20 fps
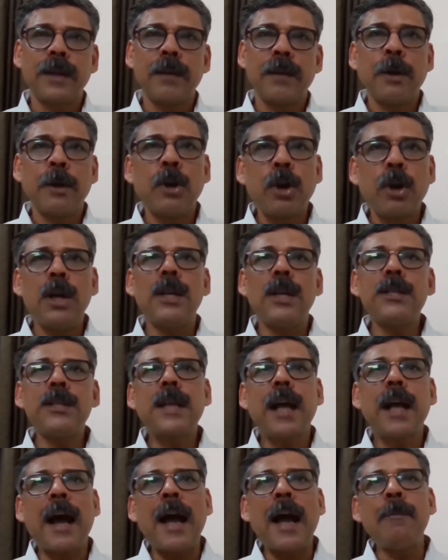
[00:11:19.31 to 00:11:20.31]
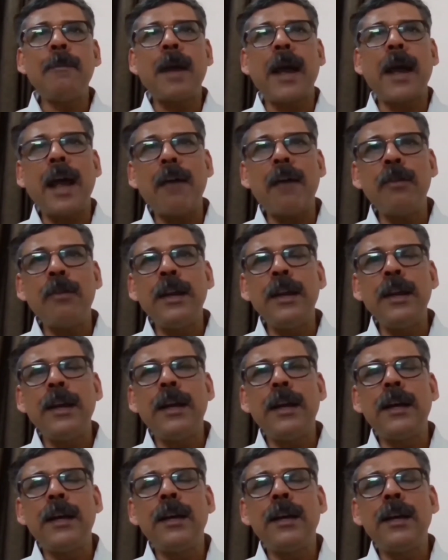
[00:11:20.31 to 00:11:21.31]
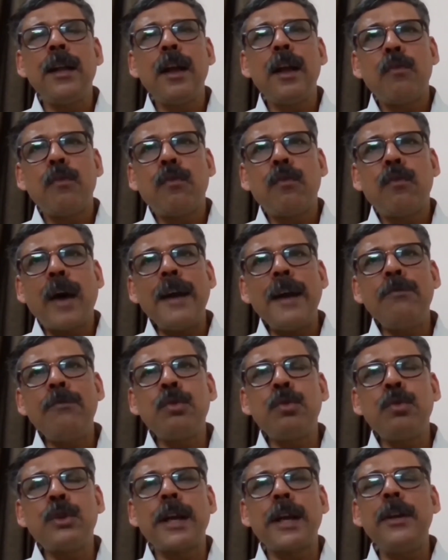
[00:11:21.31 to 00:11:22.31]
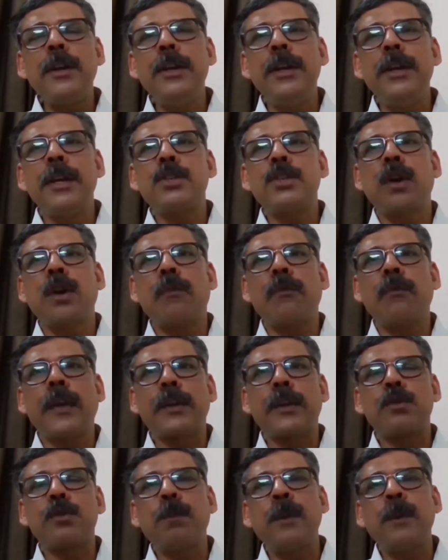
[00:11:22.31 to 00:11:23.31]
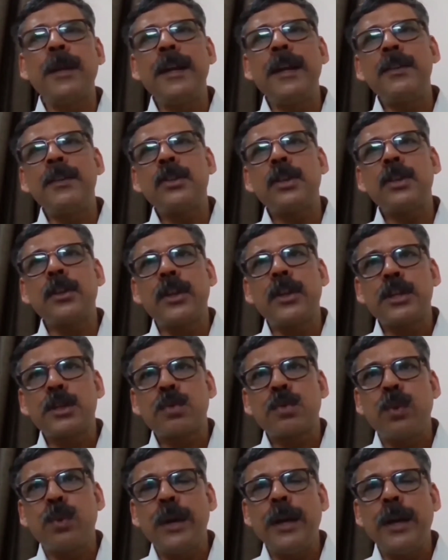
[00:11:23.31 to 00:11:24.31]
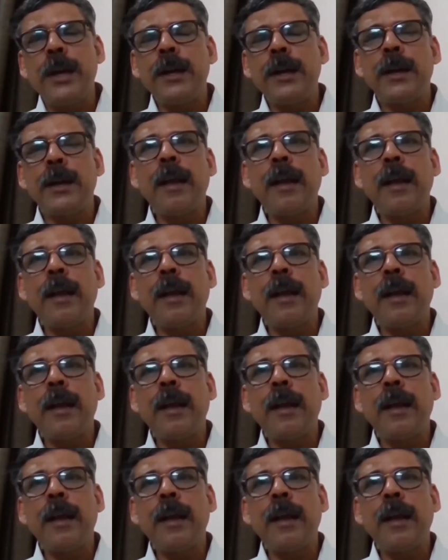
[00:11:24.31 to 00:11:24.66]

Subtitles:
because I'm having a 5 to 10 years of experience in this field.